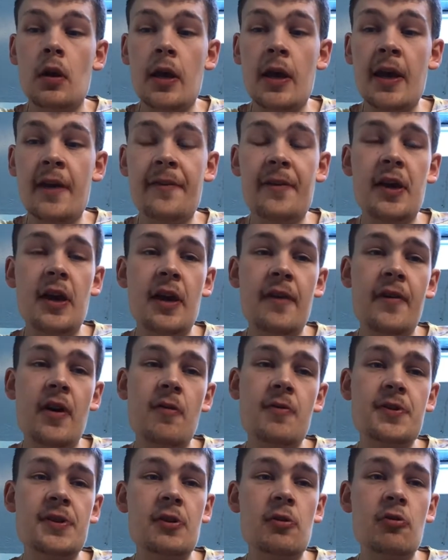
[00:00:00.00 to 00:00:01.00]
if I
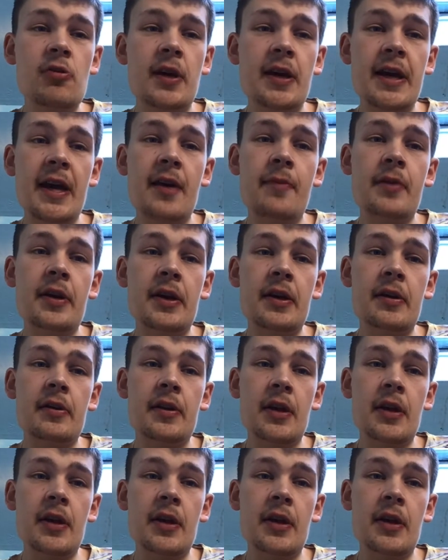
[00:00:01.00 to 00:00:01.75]
was Unai Emery